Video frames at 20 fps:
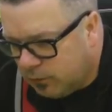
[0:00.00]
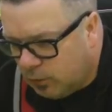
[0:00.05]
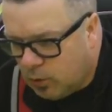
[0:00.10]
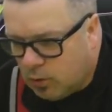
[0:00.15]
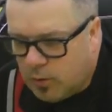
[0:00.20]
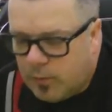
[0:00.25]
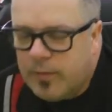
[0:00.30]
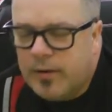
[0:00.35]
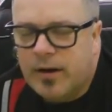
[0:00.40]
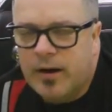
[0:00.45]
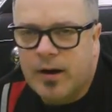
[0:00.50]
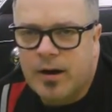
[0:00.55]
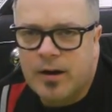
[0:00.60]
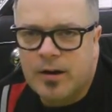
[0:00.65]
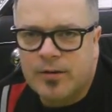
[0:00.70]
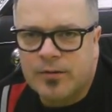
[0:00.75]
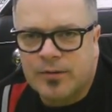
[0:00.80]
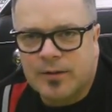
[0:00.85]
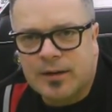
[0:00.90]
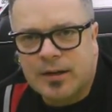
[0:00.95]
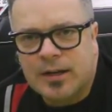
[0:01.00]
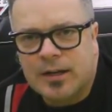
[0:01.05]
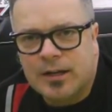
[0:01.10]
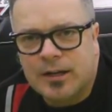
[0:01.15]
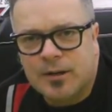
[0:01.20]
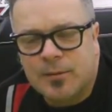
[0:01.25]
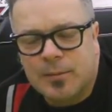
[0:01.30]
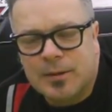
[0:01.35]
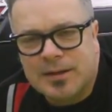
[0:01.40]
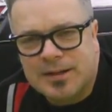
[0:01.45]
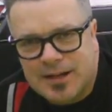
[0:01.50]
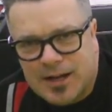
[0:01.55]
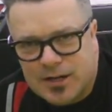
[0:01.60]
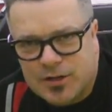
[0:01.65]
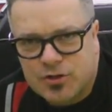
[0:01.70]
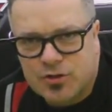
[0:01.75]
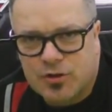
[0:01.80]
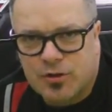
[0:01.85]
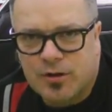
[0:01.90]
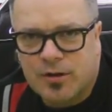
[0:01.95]
floor repairs, it needed to be
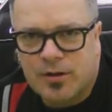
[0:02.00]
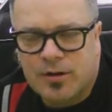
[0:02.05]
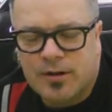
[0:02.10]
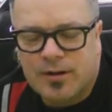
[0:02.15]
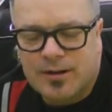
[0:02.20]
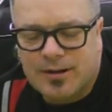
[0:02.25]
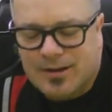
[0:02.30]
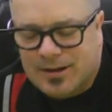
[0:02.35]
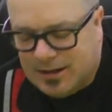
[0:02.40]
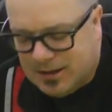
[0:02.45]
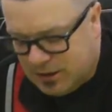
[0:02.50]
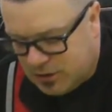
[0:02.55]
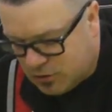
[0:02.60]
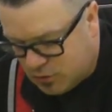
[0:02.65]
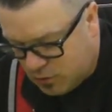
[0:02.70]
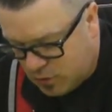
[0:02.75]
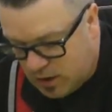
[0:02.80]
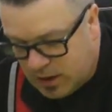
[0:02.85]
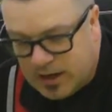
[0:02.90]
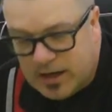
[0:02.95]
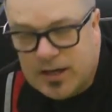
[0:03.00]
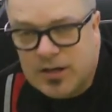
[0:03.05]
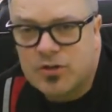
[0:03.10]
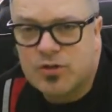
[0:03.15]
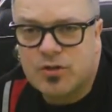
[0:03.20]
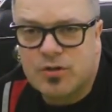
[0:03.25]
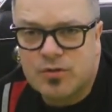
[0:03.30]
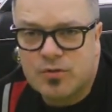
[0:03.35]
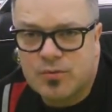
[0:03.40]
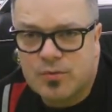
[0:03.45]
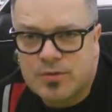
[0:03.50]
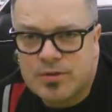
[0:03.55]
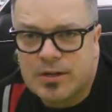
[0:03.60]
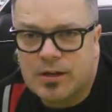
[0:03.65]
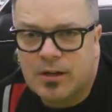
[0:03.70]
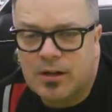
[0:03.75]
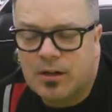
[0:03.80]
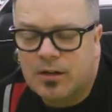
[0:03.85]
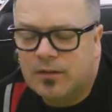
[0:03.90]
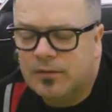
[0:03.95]
textured, it needed trunk issues
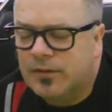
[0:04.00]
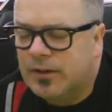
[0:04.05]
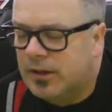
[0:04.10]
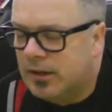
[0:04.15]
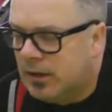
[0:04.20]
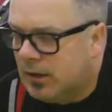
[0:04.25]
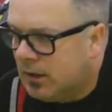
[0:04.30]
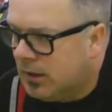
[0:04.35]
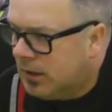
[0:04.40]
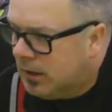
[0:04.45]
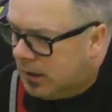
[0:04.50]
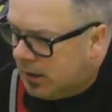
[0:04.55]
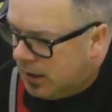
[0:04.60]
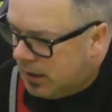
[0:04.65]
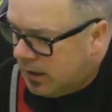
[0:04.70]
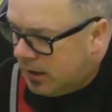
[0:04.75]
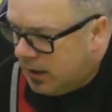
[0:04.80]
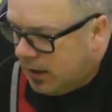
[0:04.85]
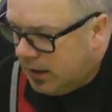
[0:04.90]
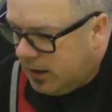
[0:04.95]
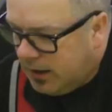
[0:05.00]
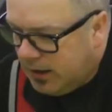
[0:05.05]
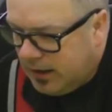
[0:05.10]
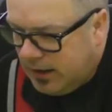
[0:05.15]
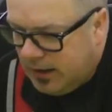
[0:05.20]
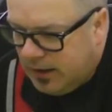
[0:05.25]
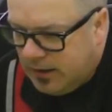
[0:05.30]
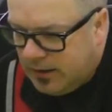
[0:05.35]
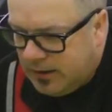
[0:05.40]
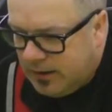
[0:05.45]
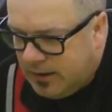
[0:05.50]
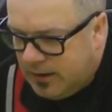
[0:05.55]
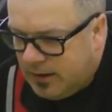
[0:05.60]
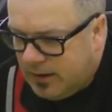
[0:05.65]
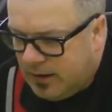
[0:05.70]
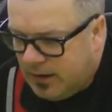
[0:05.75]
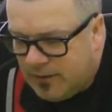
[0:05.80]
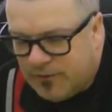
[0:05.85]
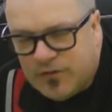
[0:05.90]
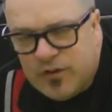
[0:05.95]
resolved, and
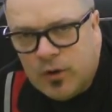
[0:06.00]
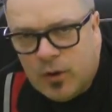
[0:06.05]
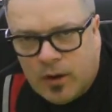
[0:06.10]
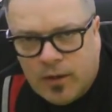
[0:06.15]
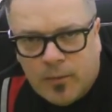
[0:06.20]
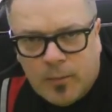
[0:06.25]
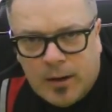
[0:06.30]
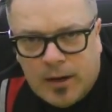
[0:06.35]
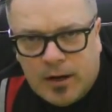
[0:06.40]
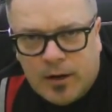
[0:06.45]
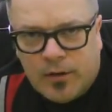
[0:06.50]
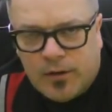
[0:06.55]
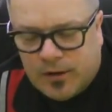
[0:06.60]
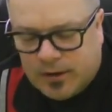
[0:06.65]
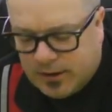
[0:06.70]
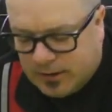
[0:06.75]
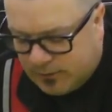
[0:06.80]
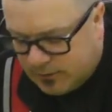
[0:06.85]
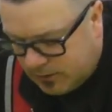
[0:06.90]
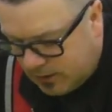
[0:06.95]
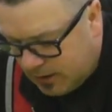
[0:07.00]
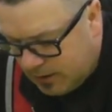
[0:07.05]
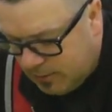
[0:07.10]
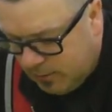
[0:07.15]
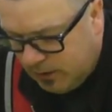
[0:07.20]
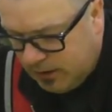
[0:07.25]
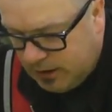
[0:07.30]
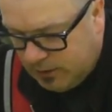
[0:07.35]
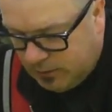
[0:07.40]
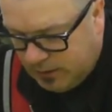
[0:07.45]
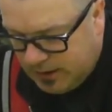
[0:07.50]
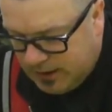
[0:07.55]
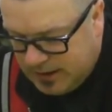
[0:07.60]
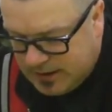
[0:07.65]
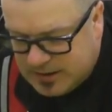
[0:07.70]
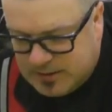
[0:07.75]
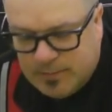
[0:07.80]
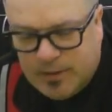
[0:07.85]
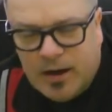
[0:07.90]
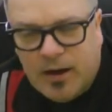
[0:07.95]
a few other minor things. But anyway,
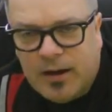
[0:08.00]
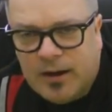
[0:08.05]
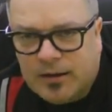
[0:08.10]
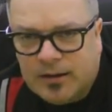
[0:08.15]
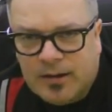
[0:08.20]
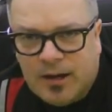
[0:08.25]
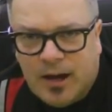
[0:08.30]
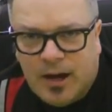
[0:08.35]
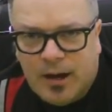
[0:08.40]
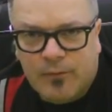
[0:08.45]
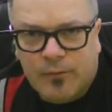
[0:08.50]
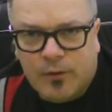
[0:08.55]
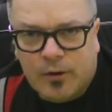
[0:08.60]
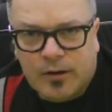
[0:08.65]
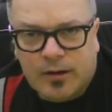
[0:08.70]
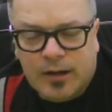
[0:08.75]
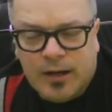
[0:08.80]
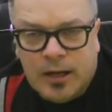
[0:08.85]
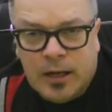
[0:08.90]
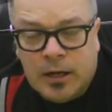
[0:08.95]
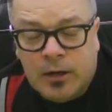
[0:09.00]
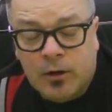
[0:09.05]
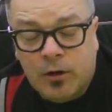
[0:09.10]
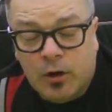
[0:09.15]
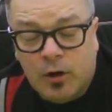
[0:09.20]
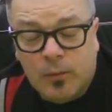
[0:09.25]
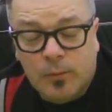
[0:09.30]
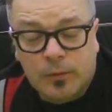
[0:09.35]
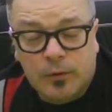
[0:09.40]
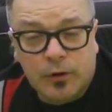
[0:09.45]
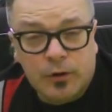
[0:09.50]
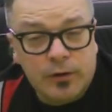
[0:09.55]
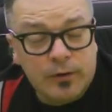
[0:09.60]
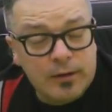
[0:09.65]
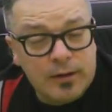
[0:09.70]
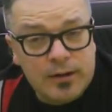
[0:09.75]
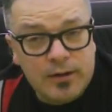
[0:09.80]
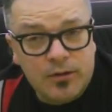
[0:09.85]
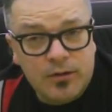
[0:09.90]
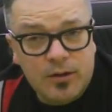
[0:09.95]
it's about time for it to head home. During
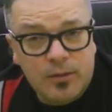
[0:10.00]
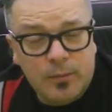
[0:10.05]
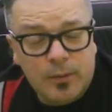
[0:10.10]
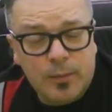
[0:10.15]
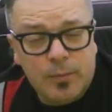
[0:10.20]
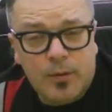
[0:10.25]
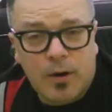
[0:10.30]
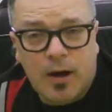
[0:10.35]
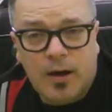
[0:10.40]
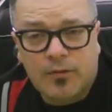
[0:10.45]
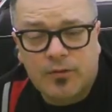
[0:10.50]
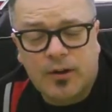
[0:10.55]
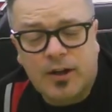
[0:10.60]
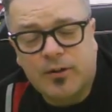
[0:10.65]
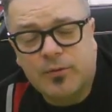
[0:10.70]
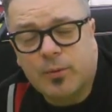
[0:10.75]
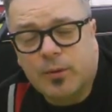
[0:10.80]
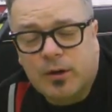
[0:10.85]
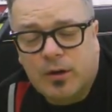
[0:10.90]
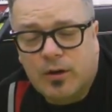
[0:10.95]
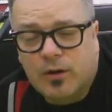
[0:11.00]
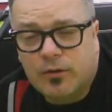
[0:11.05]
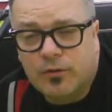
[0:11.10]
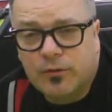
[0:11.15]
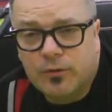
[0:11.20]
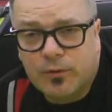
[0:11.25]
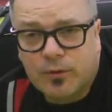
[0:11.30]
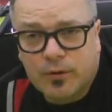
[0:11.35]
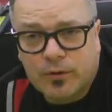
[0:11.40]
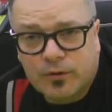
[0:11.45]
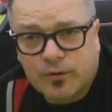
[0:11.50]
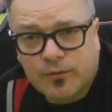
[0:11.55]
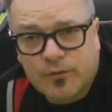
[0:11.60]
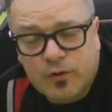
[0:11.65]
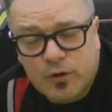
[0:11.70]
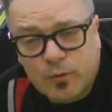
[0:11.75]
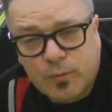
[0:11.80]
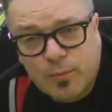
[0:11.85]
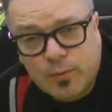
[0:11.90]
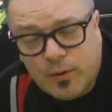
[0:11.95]
the assembly process, we noticed there were a
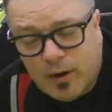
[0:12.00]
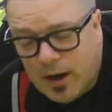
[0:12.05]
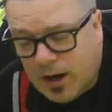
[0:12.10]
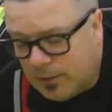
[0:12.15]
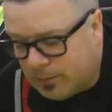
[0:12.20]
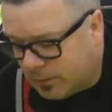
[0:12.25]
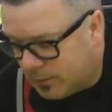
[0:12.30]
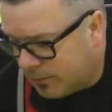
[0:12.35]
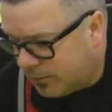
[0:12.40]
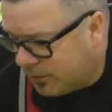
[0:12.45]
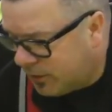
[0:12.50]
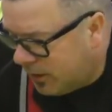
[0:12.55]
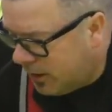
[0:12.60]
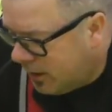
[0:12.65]
few problems.